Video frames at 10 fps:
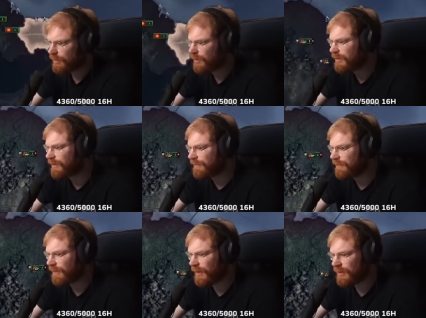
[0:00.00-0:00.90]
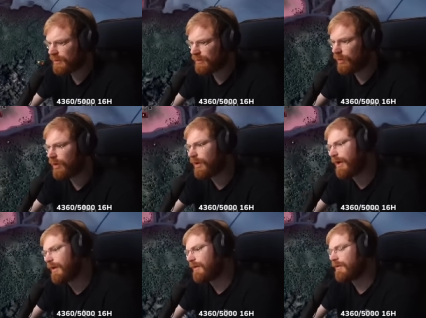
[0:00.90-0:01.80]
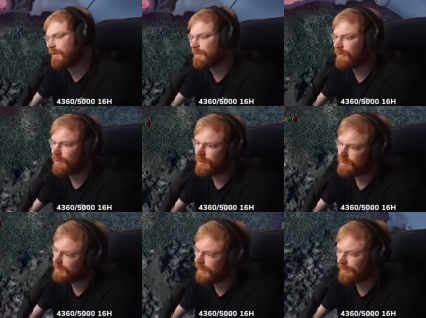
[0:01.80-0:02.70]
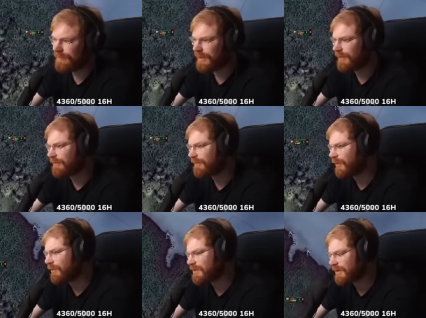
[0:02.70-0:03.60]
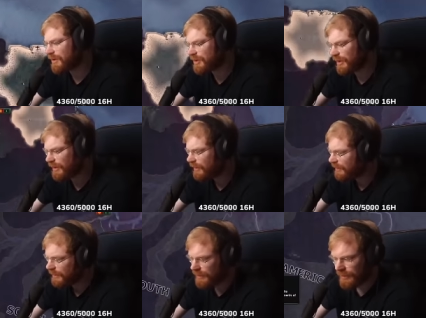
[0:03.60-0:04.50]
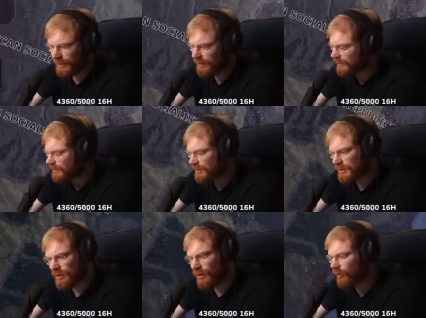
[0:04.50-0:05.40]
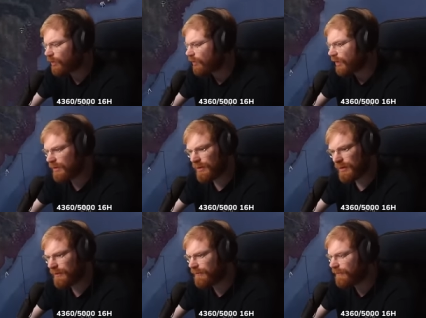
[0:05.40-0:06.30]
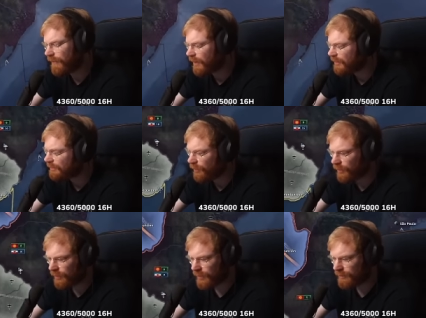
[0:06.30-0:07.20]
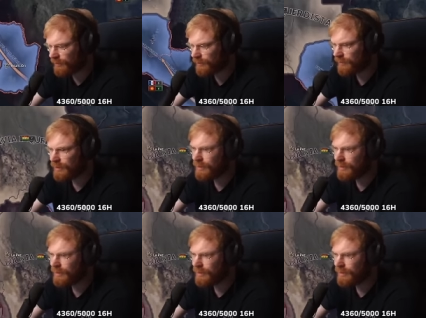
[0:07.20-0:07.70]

What the fuck? Oh, Alter, I think I'm almost done, chat. It is so rottenly fucking boring, dude.